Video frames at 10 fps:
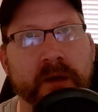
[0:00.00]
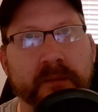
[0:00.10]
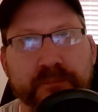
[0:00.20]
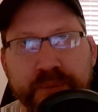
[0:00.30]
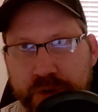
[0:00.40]

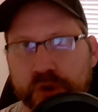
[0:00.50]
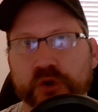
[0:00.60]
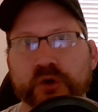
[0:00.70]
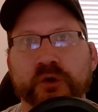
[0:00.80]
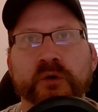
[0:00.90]

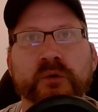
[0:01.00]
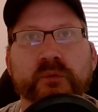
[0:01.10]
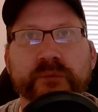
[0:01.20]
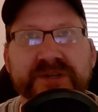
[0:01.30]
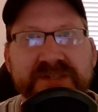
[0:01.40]
pure
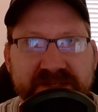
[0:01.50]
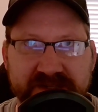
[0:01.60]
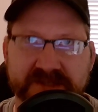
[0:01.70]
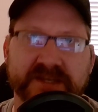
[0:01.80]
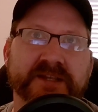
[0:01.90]

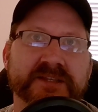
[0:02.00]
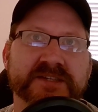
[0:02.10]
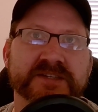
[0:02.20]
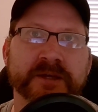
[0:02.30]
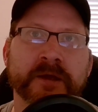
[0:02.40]

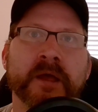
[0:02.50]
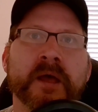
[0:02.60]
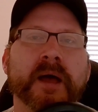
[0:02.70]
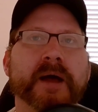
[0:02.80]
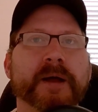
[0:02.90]
resistance.
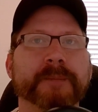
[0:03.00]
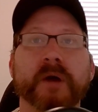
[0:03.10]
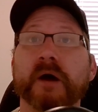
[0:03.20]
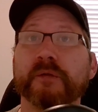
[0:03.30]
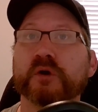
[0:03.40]
Um,
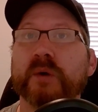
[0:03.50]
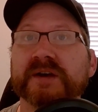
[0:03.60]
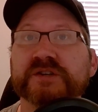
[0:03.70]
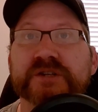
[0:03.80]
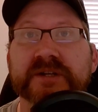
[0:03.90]
other
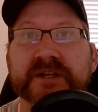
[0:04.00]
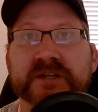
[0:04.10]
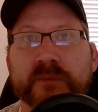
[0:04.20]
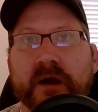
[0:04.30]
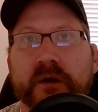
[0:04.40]
question
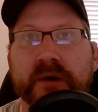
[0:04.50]
is why don't